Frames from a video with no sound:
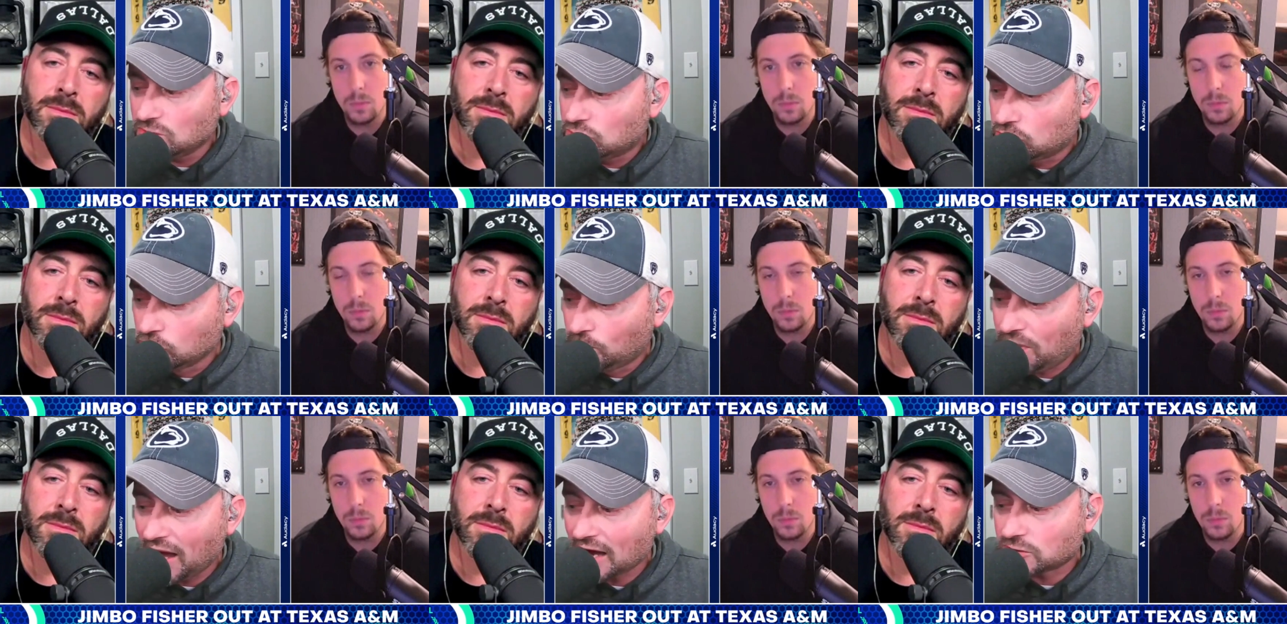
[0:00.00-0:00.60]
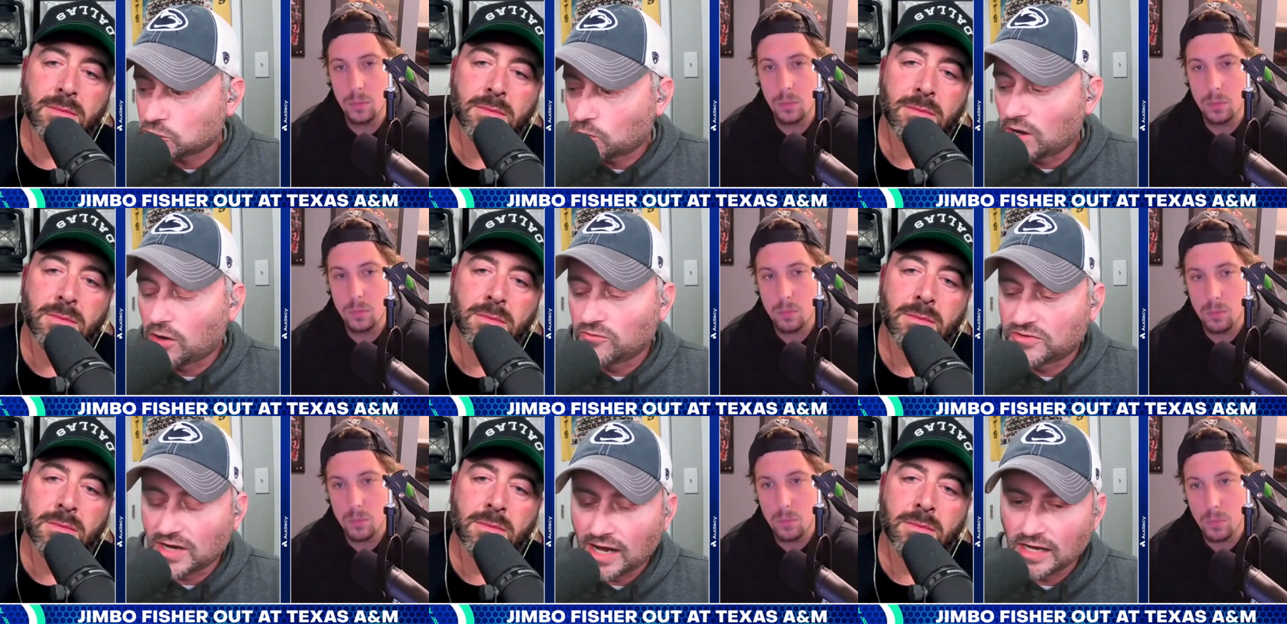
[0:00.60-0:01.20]
Speaker 1: the two
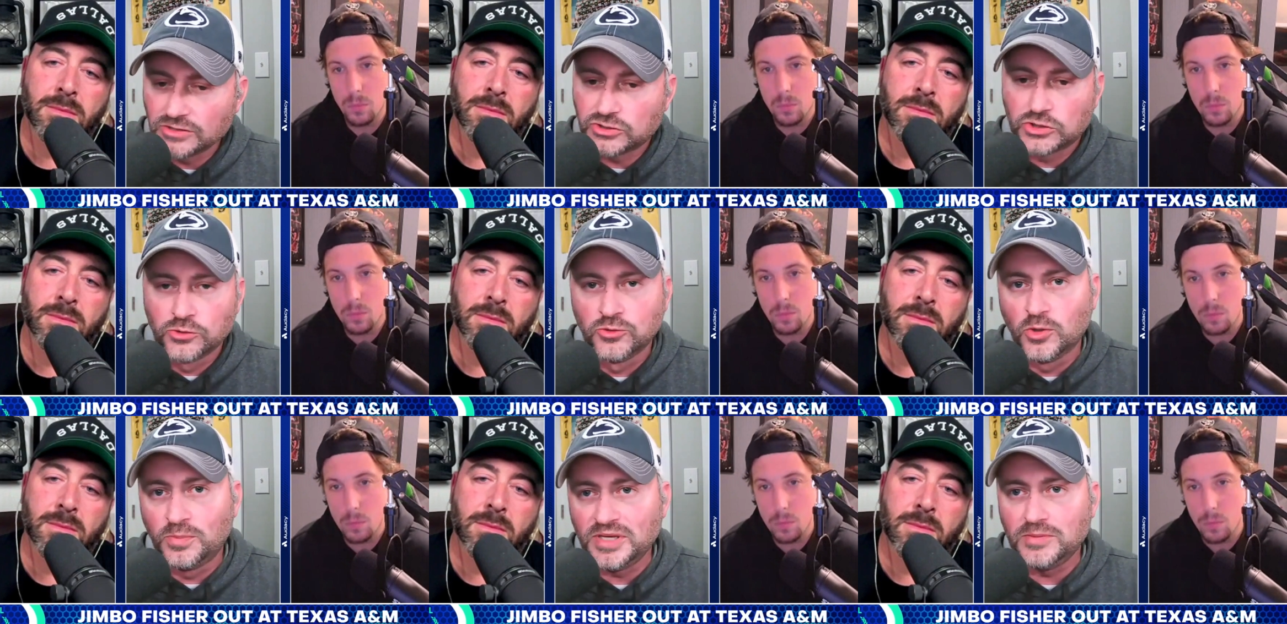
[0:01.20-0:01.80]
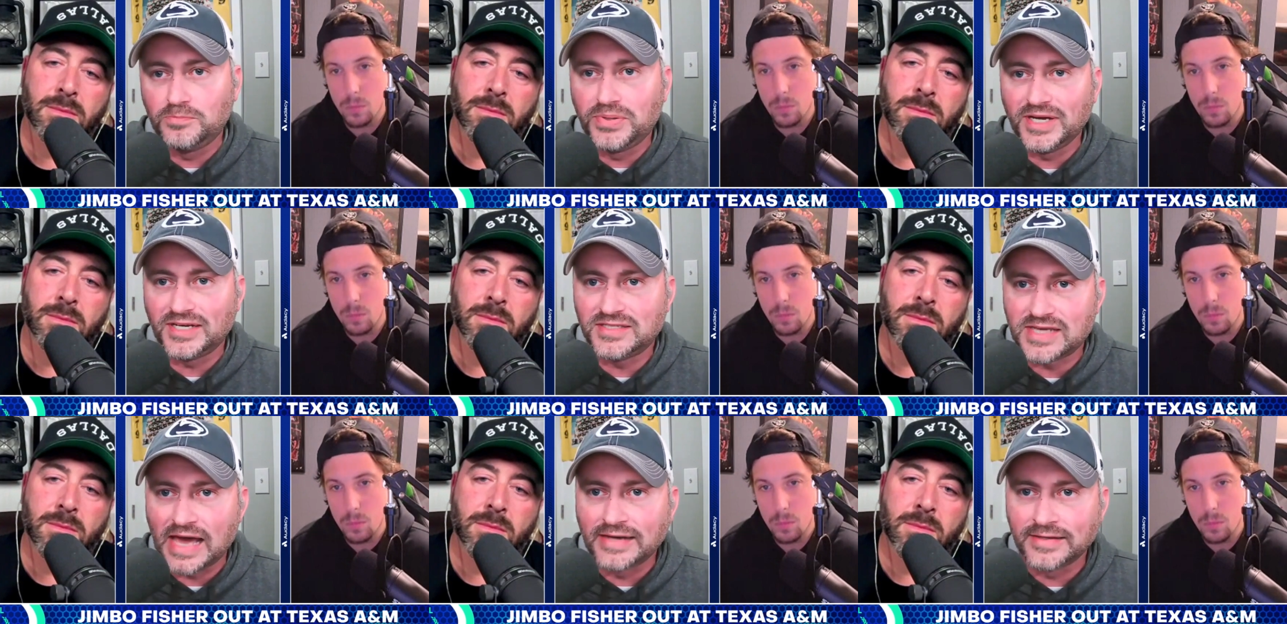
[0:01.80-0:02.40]
Pac-12 guys, soon to be Big
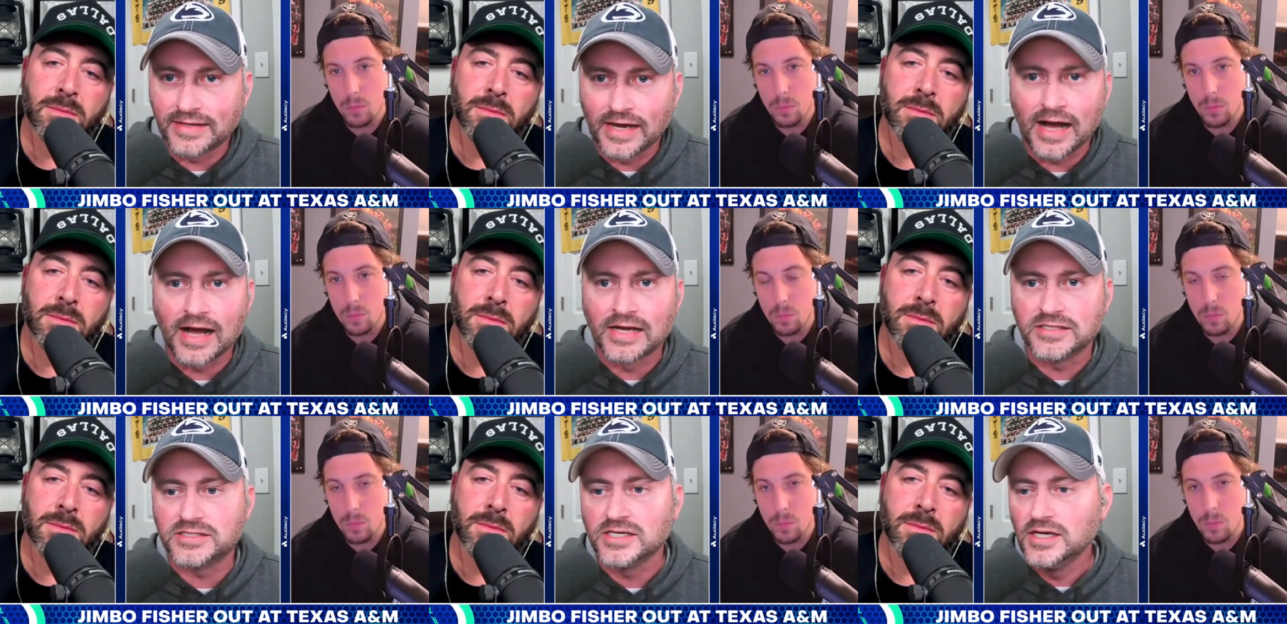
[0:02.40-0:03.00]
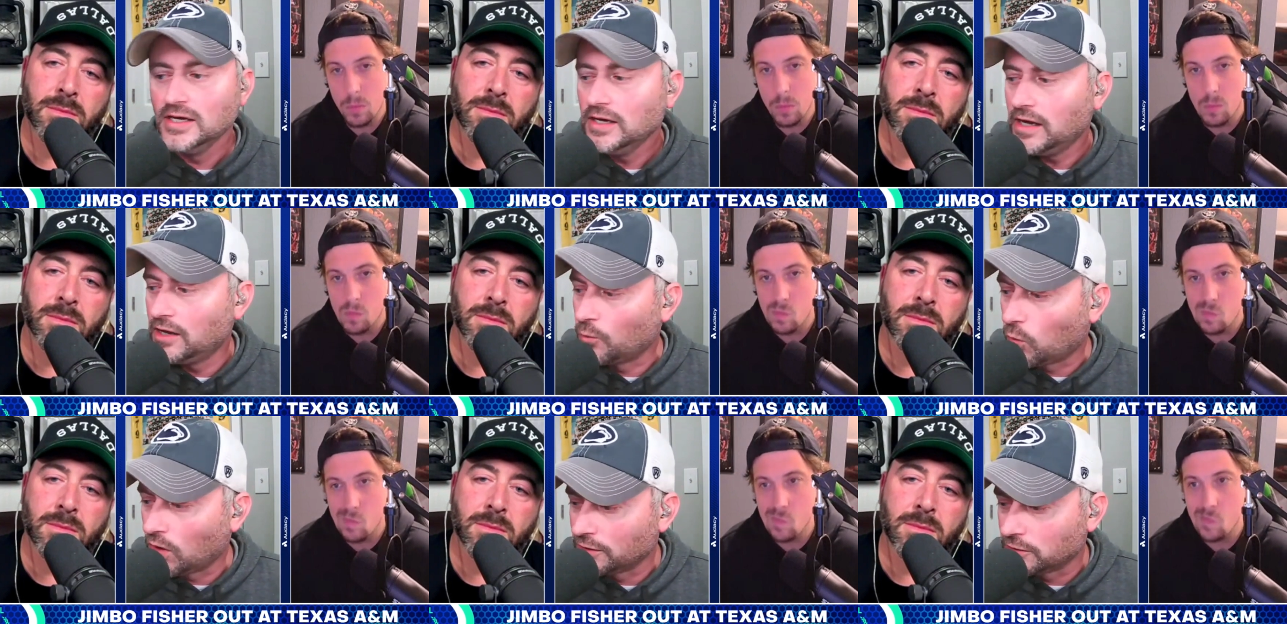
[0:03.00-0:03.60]
Ten guys,
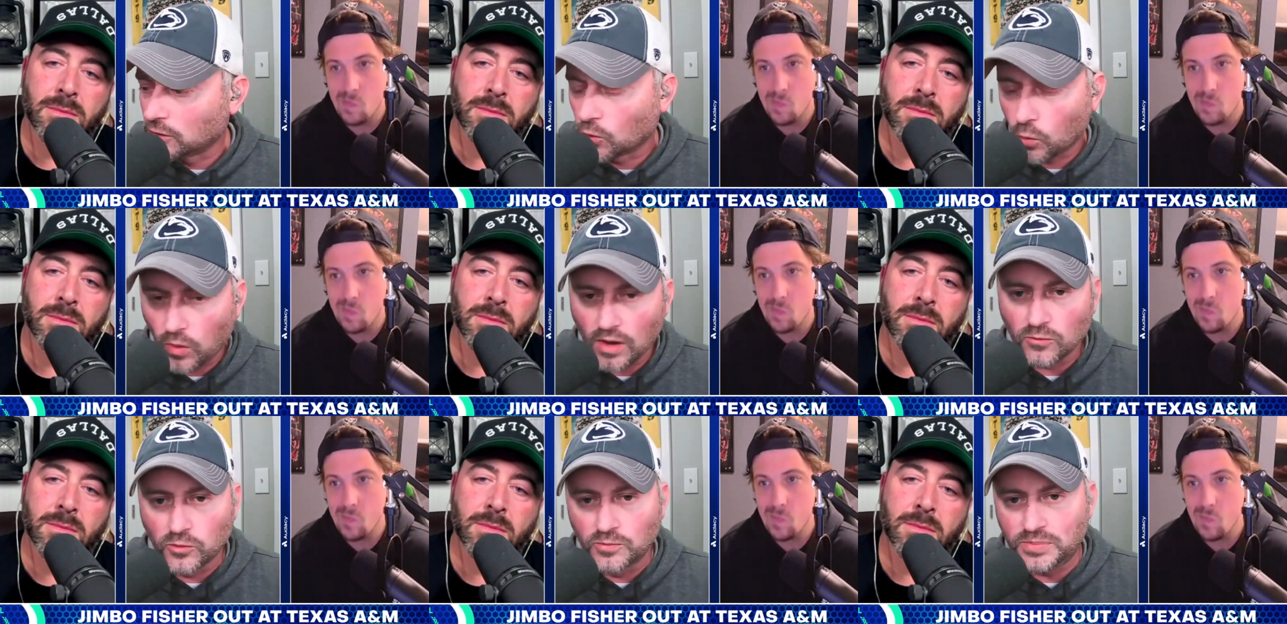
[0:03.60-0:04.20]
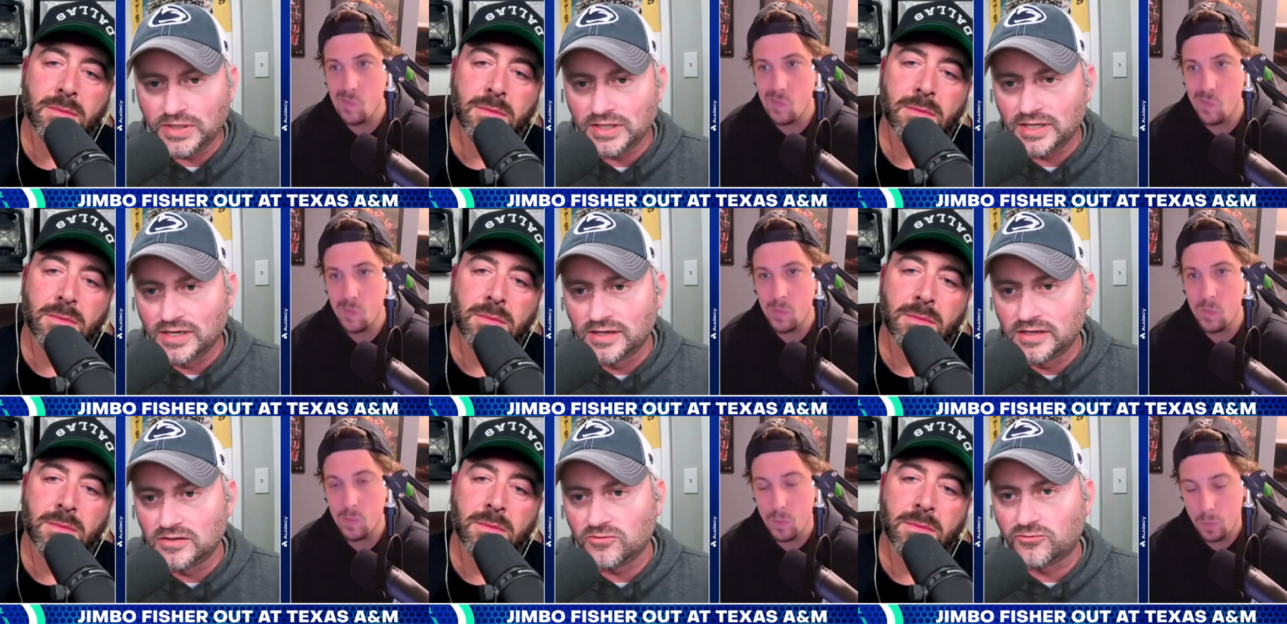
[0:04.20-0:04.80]
and wonder what would be in
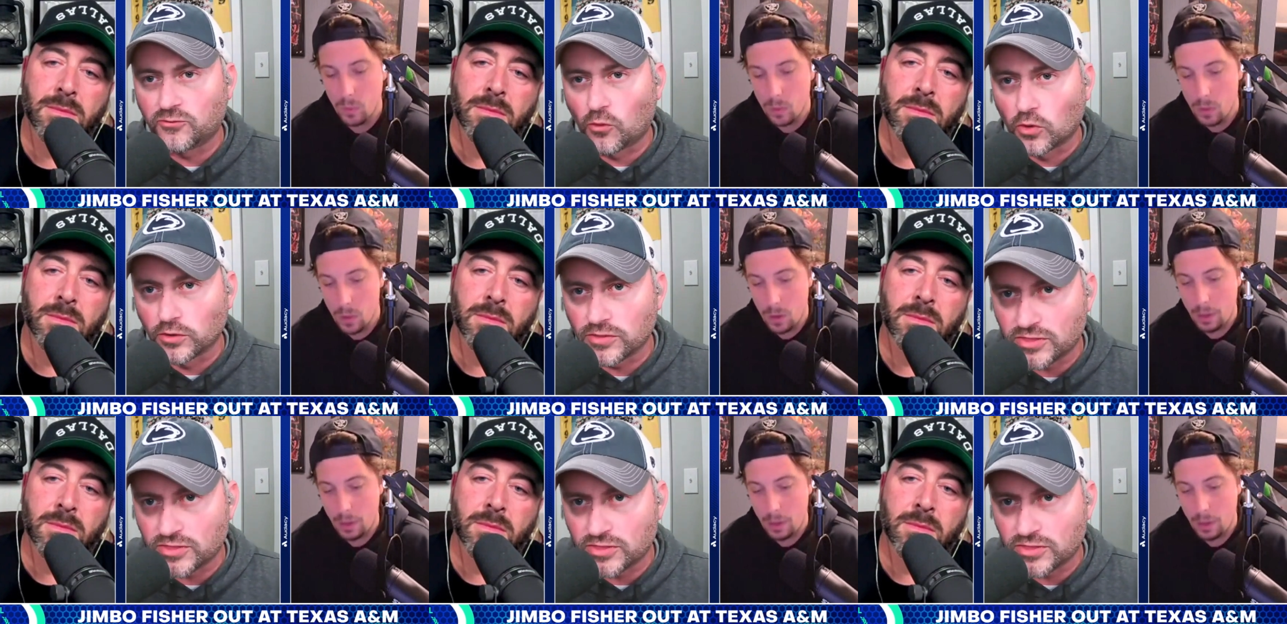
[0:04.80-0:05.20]
it for